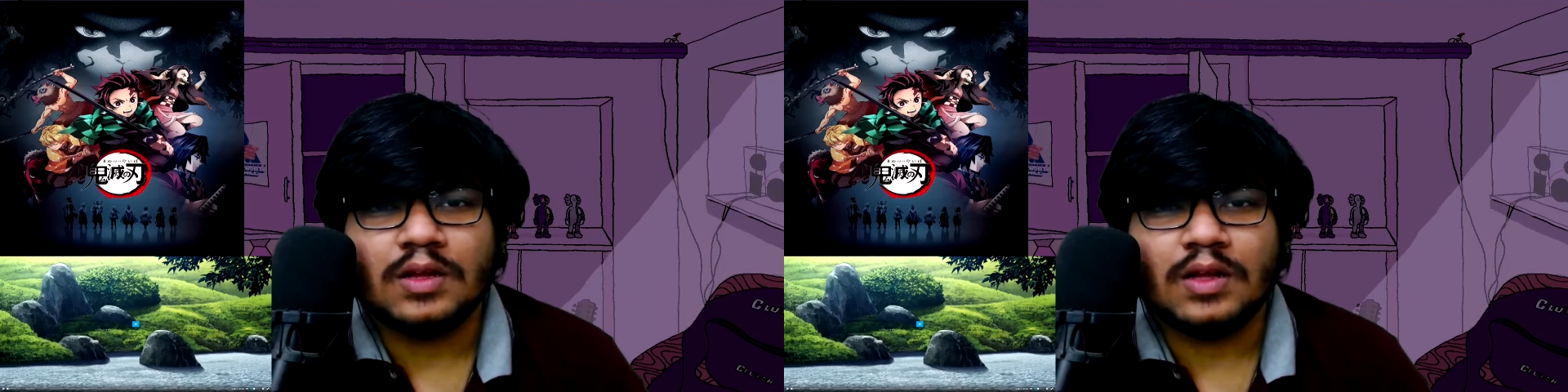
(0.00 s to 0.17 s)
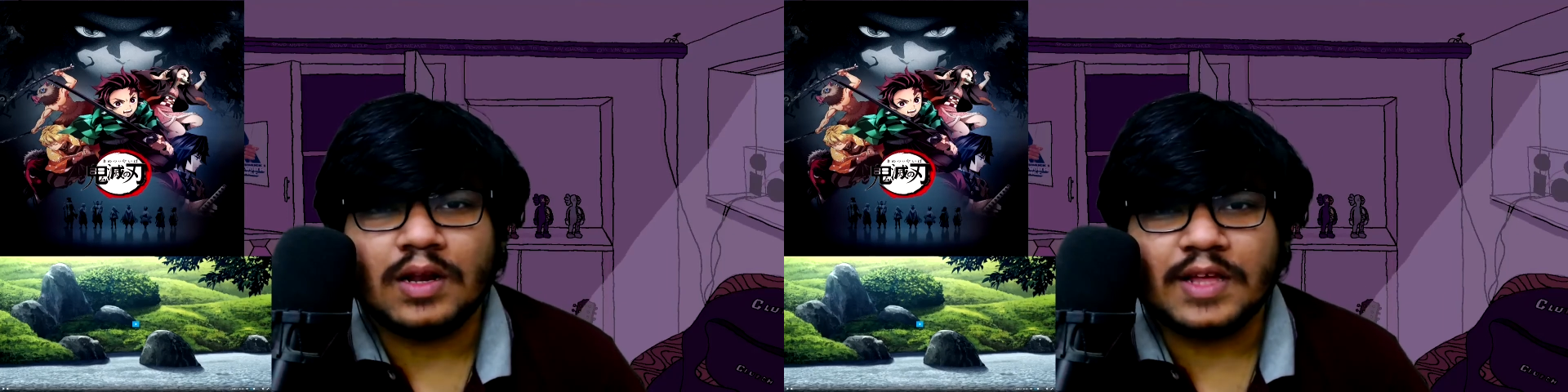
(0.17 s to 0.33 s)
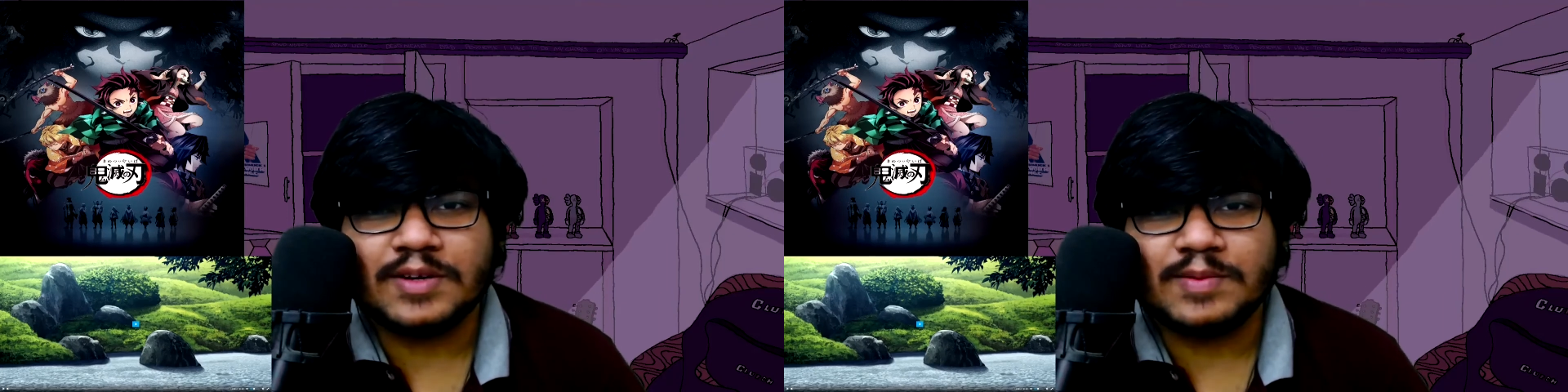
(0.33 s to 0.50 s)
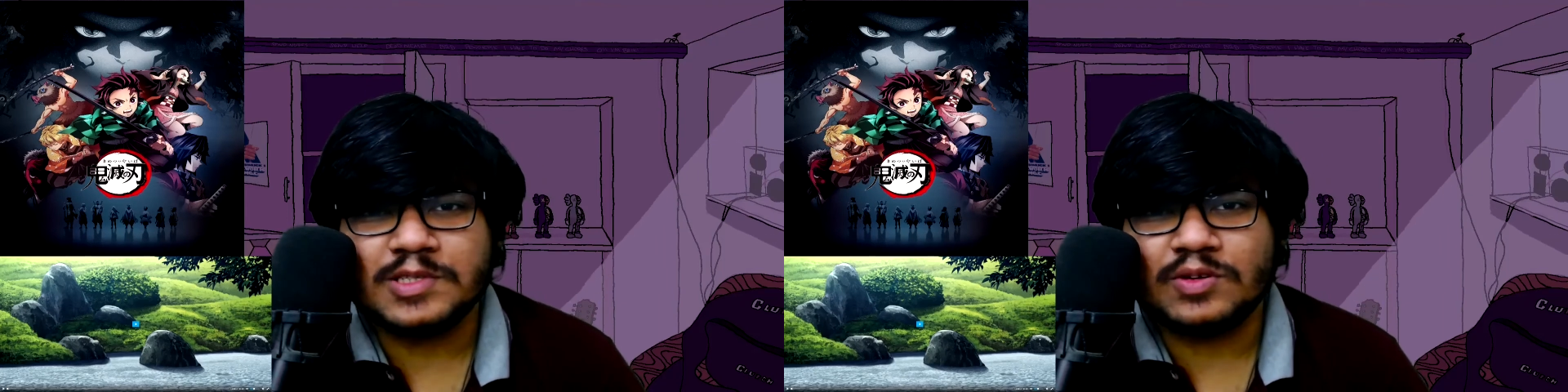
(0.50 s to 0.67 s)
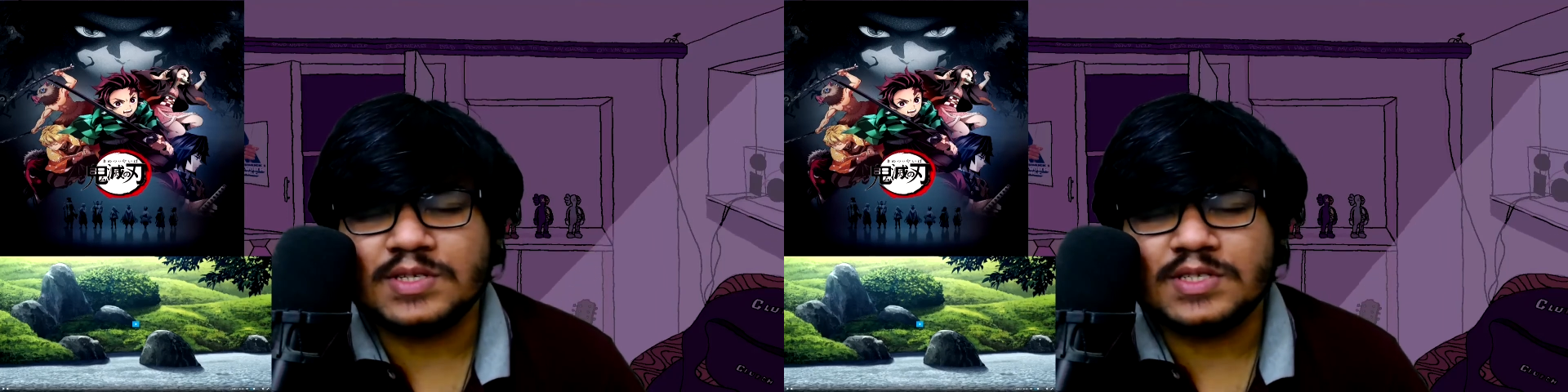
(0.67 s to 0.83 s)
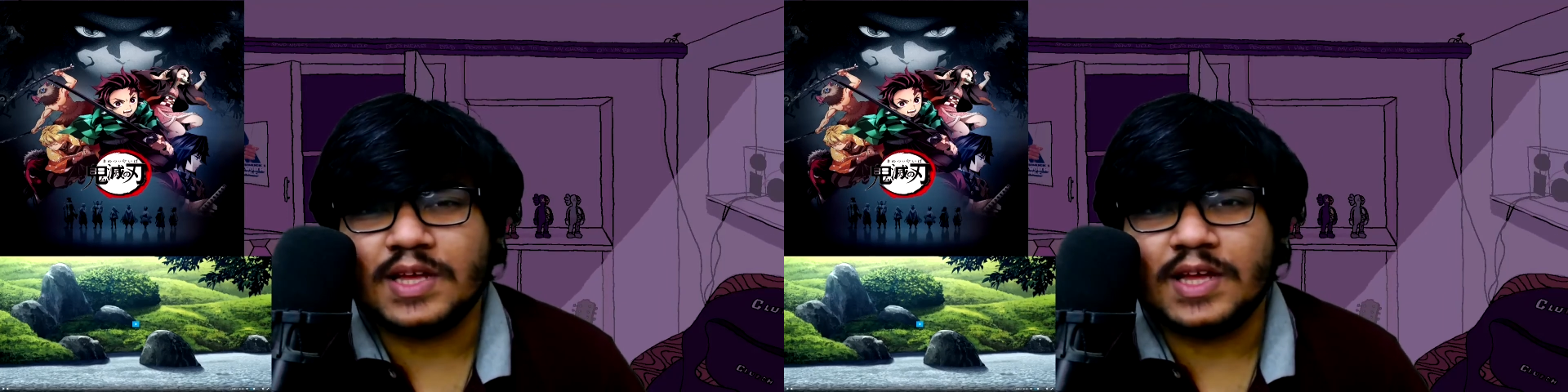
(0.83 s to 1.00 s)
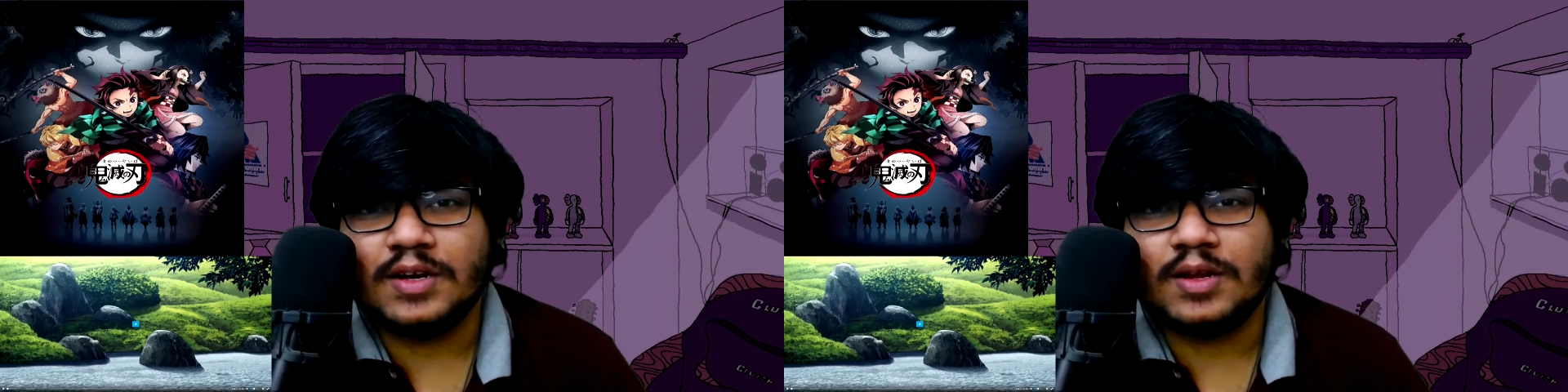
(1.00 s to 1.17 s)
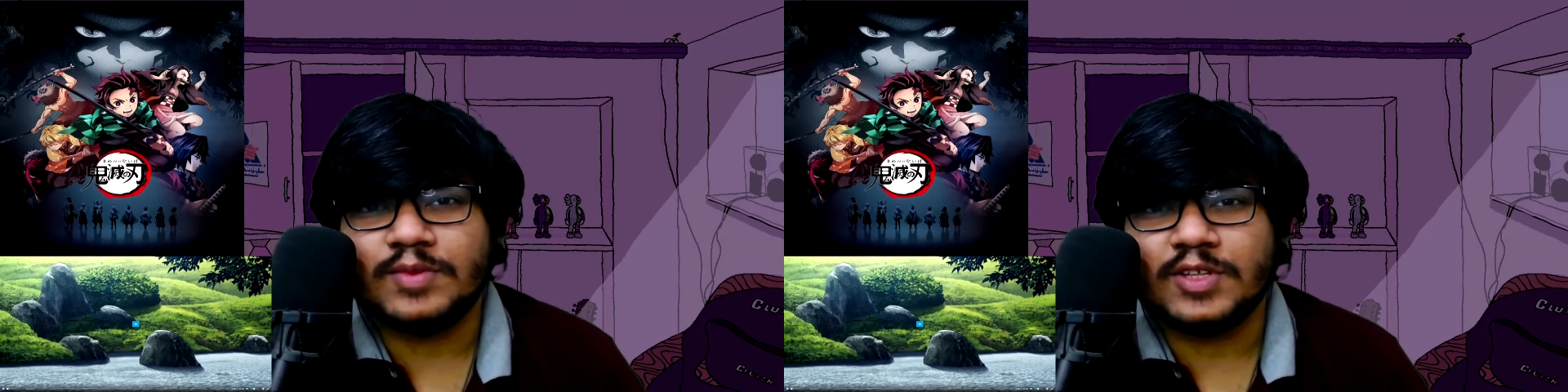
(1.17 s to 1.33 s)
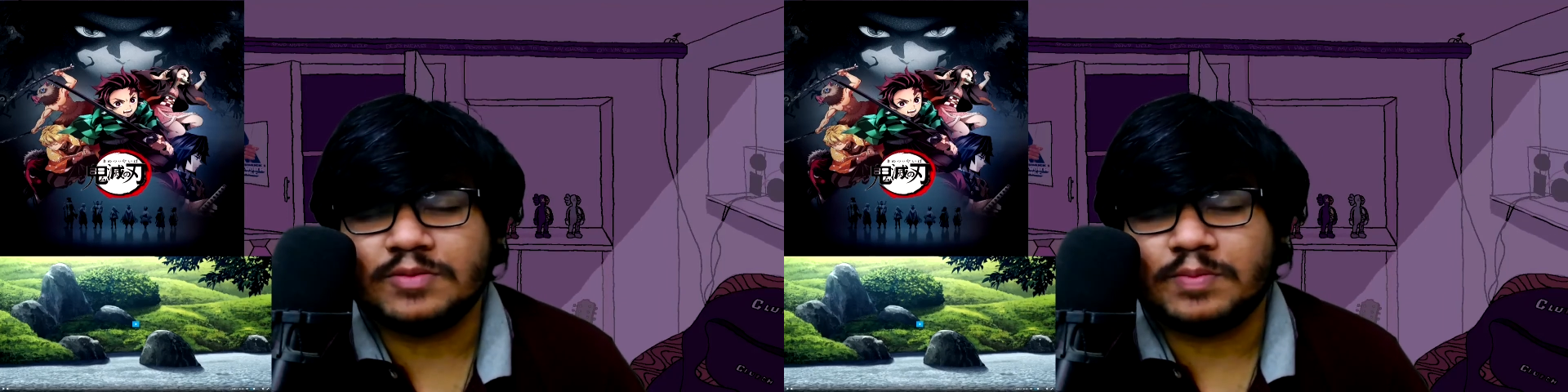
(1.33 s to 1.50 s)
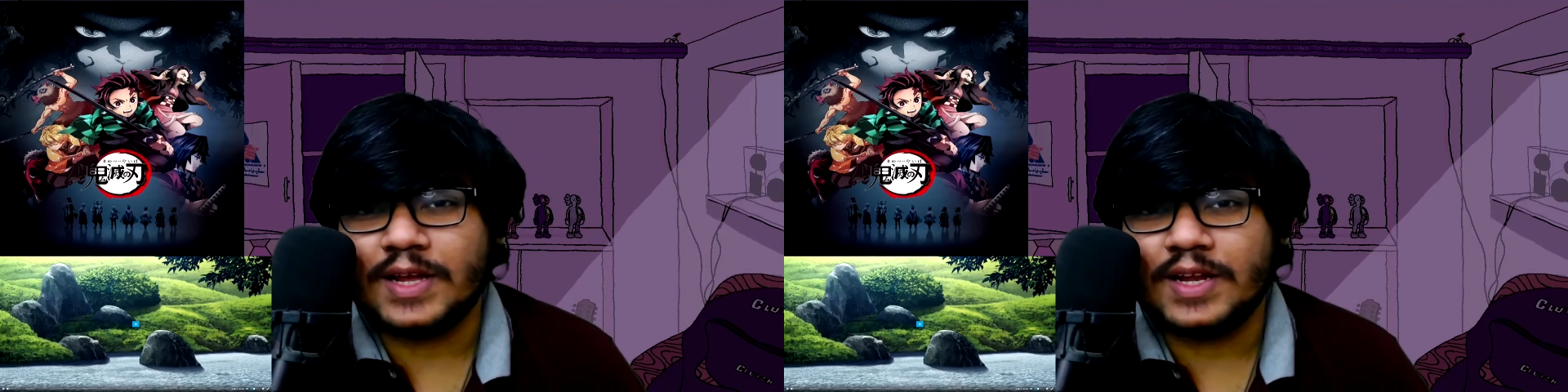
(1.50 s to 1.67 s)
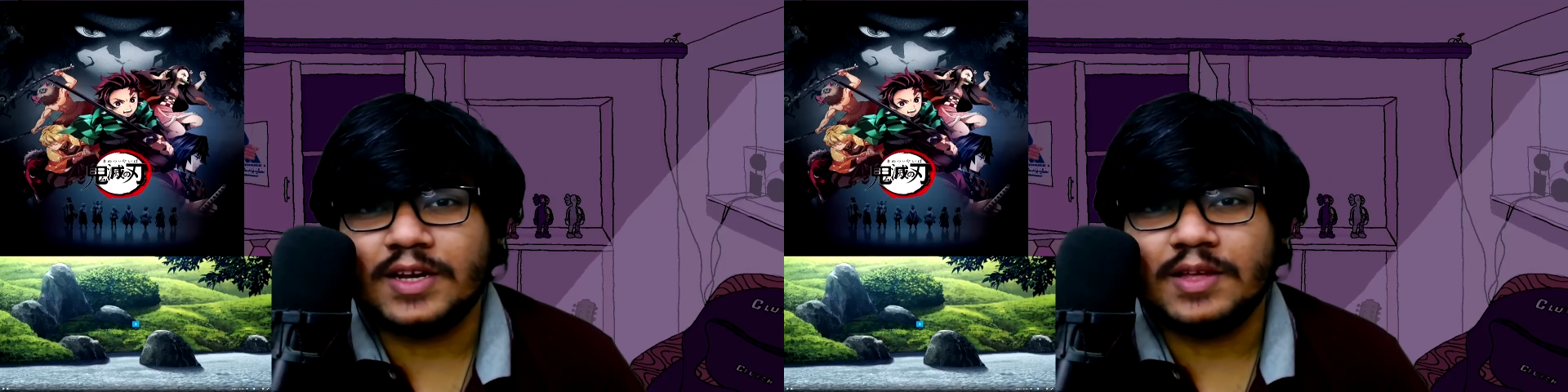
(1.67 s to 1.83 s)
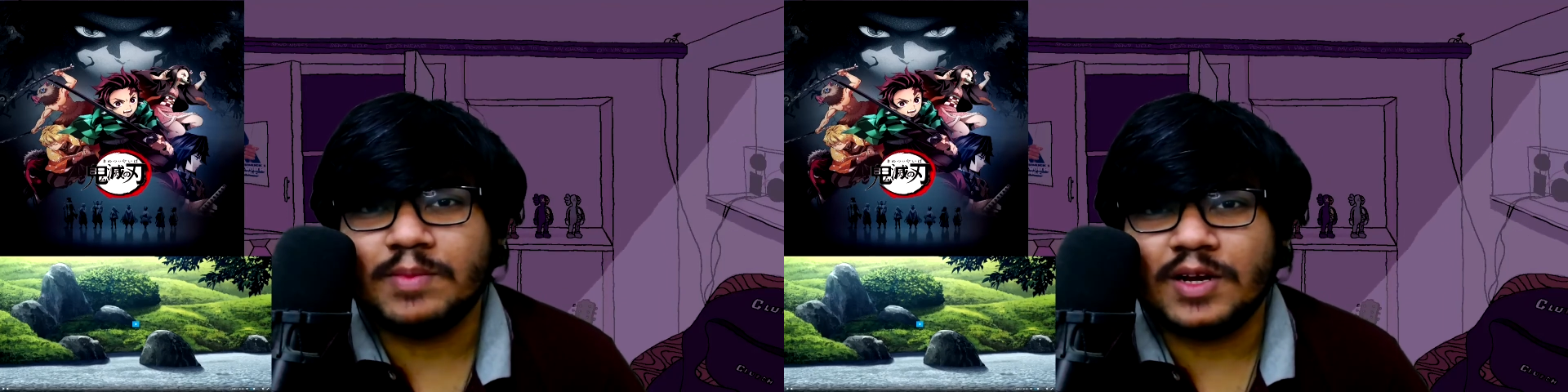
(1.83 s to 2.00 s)
Last episode was the end of the Spider
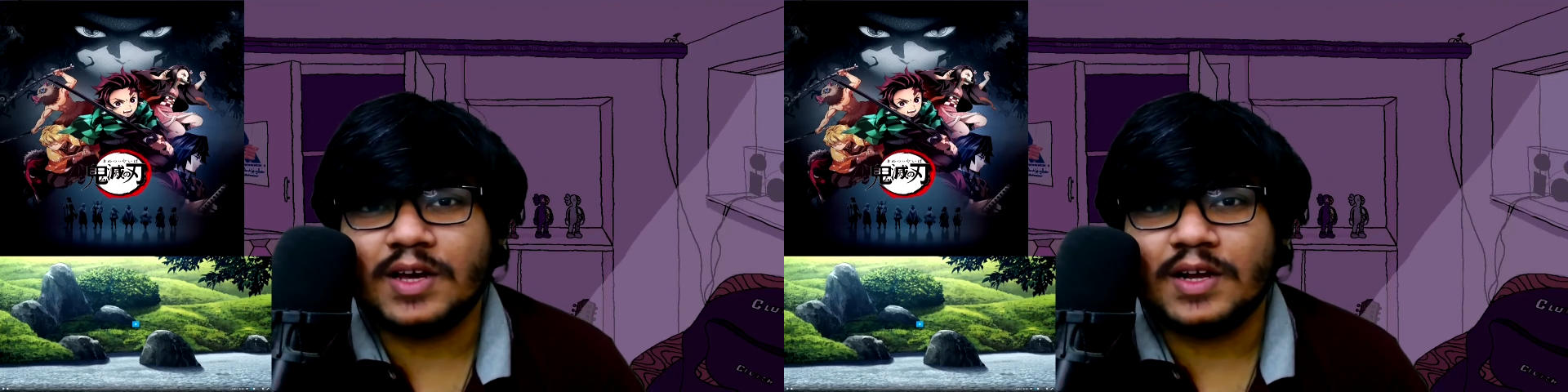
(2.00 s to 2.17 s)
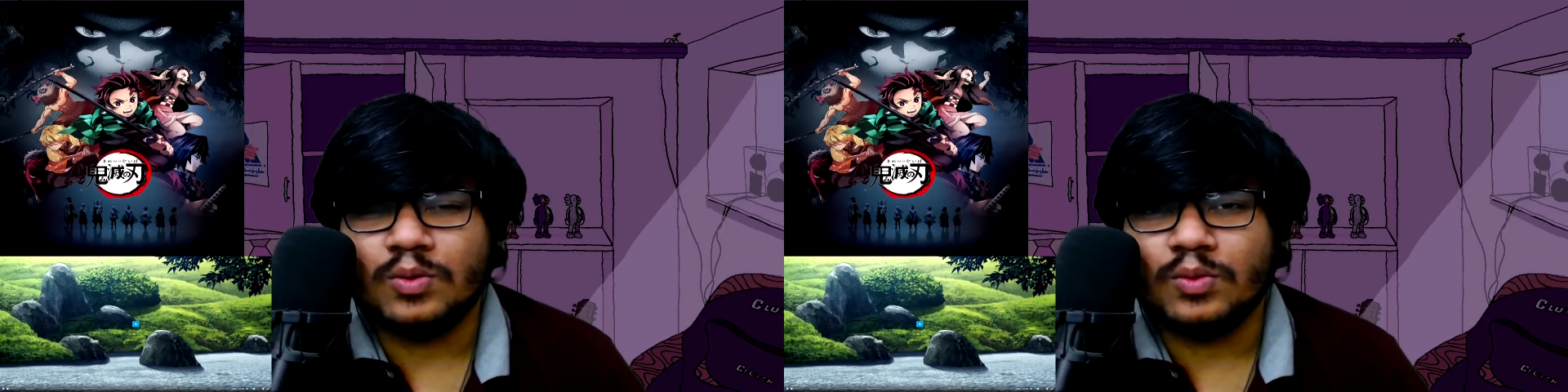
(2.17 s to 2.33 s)
Demon arc.